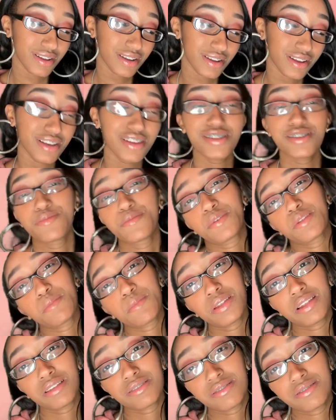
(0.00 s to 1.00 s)
it's been a
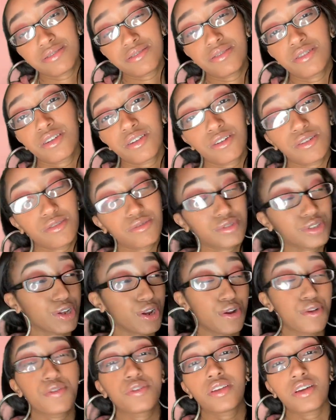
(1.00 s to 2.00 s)
minute since your girl
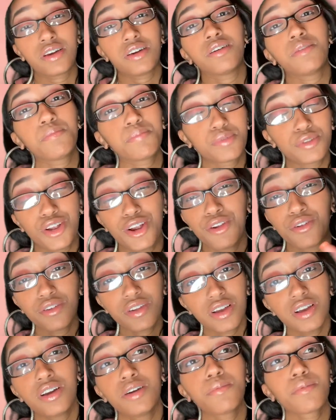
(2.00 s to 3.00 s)
turned up, turned
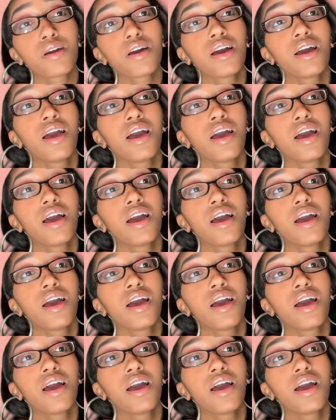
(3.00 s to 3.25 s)
up.